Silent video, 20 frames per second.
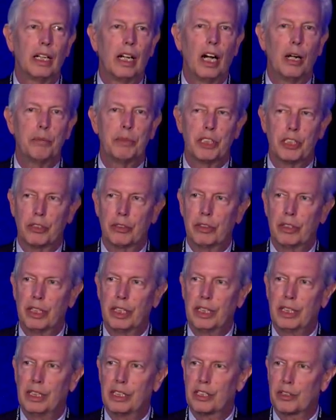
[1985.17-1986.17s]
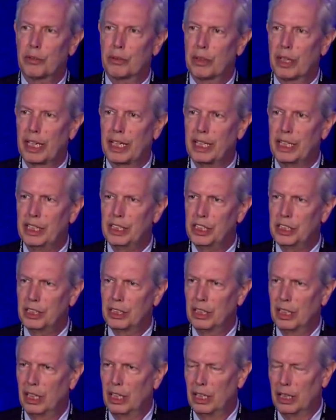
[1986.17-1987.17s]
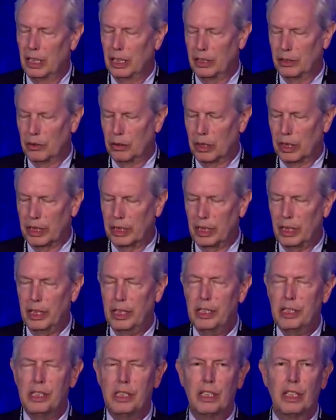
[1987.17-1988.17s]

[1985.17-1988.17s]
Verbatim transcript: opportunity is arranged and organized.